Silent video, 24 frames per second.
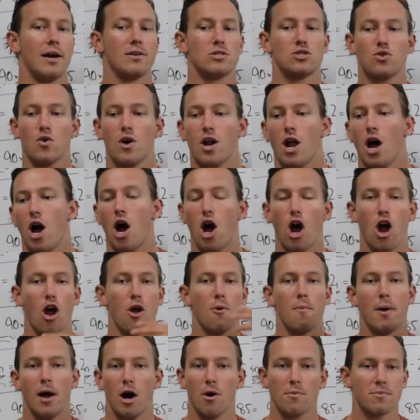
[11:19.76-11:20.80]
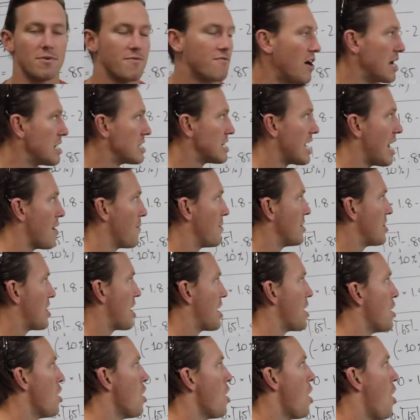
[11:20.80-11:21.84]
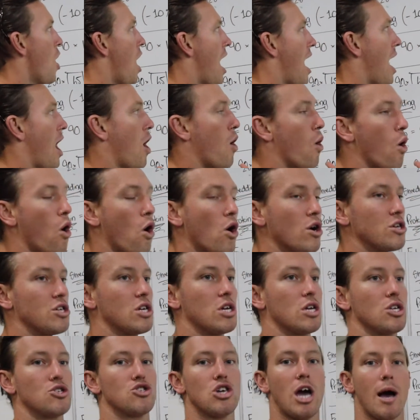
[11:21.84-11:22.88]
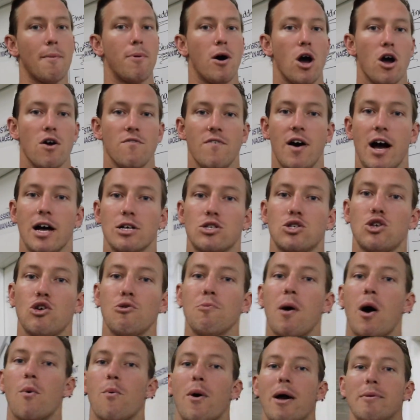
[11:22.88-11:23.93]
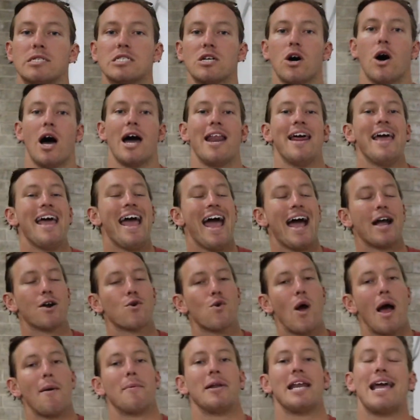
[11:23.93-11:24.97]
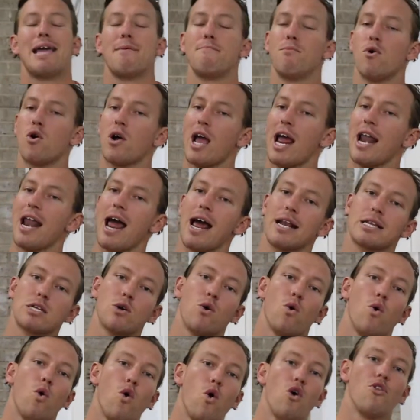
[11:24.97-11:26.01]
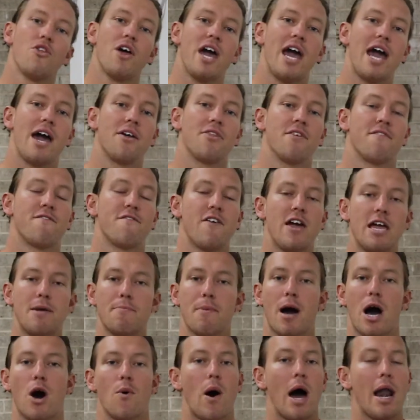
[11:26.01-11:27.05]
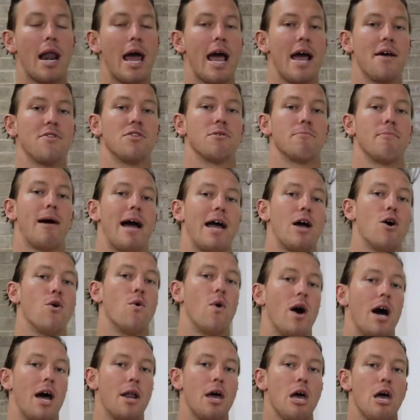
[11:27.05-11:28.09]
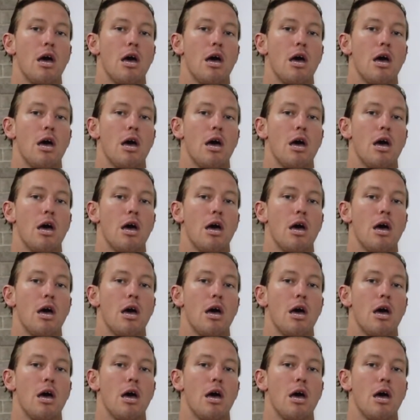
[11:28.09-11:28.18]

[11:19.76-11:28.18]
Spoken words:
do it at home, help your friends out with it. Or you can jump over to my website and grab an ebook, and that's all there. The female one and the male one